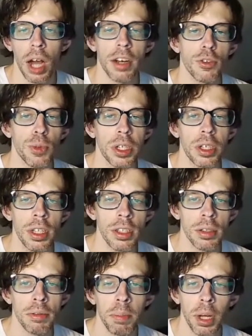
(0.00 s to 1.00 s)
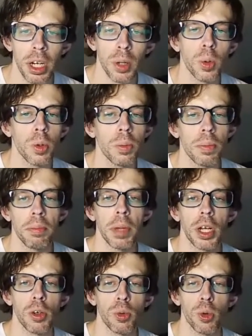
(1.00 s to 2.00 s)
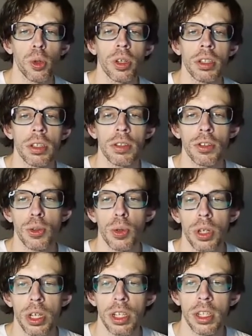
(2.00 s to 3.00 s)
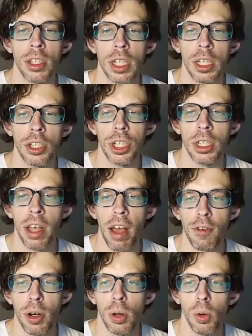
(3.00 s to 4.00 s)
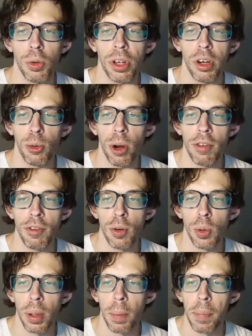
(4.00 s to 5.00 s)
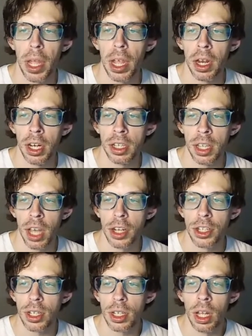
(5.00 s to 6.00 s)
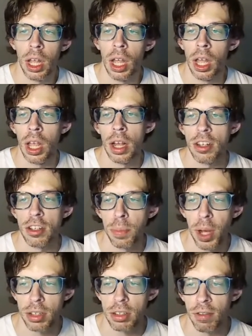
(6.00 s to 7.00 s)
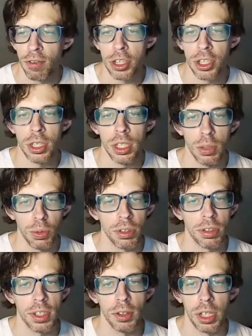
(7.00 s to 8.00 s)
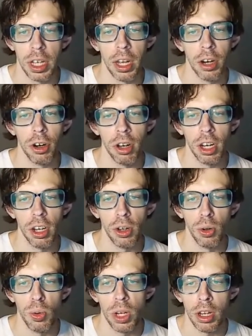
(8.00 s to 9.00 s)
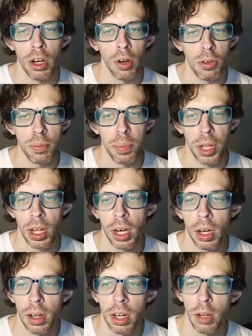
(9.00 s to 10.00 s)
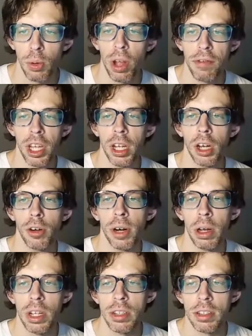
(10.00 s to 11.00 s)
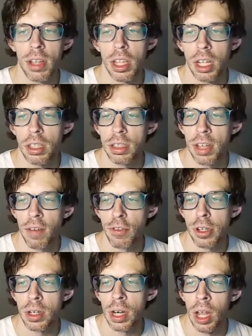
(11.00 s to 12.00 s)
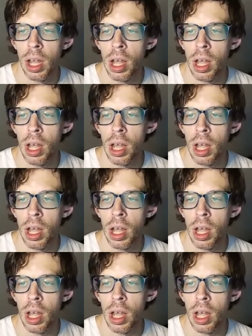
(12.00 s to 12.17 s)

On his release, McElroy strolled into the D&G Tavern holding a rifle with a bayonet attached. Despite his conviction, he was still the arrogant goon he had always been. He waved the gun around inside the tavern,